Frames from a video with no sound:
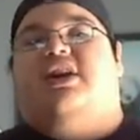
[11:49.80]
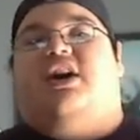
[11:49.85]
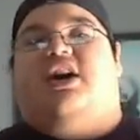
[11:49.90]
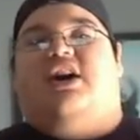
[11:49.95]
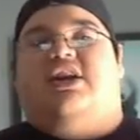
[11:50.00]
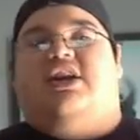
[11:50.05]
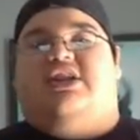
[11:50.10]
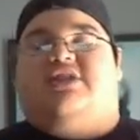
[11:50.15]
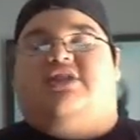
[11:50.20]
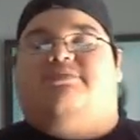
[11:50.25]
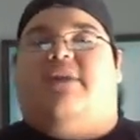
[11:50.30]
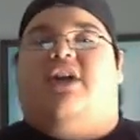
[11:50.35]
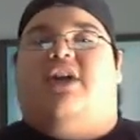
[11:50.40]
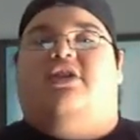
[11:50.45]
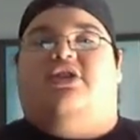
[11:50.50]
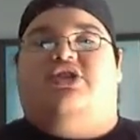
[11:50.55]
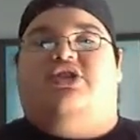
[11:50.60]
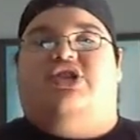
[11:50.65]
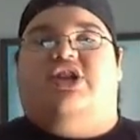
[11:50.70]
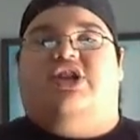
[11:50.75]

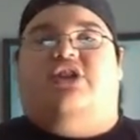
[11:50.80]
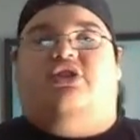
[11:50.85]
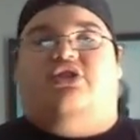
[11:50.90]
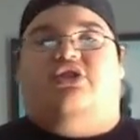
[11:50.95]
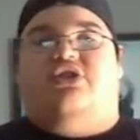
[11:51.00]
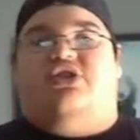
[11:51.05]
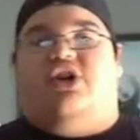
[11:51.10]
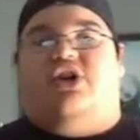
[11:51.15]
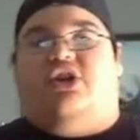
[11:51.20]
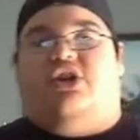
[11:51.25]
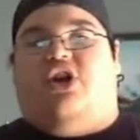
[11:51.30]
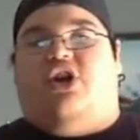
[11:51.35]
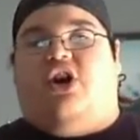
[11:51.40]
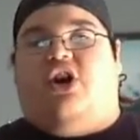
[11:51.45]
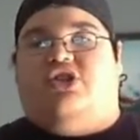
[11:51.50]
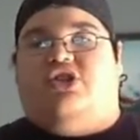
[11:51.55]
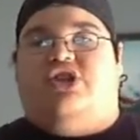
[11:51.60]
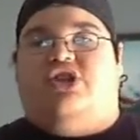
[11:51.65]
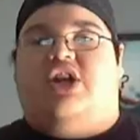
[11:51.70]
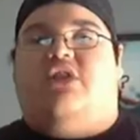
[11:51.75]
inspired a
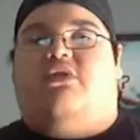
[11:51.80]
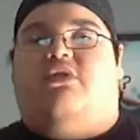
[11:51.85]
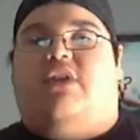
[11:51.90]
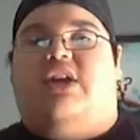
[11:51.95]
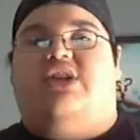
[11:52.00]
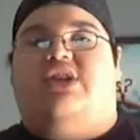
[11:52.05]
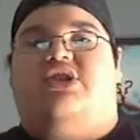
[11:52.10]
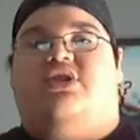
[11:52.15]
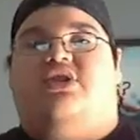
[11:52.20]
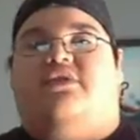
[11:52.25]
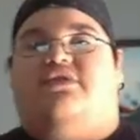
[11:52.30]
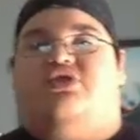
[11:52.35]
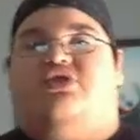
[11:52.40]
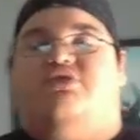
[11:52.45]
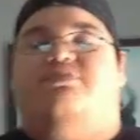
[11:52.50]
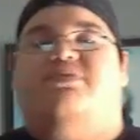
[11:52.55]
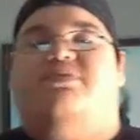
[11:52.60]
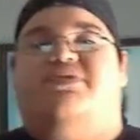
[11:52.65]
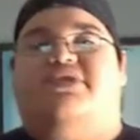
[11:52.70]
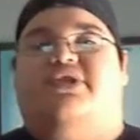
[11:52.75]
long generation of
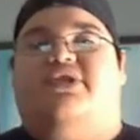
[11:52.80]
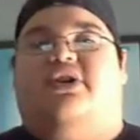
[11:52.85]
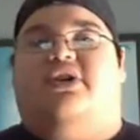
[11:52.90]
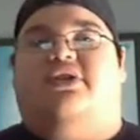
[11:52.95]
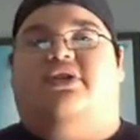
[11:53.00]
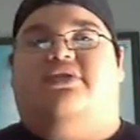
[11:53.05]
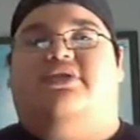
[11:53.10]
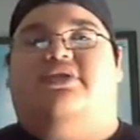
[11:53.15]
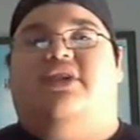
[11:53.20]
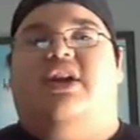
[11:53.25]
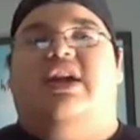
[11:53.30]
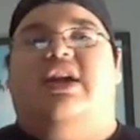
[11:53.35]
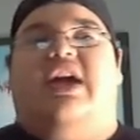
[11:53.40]
superstars.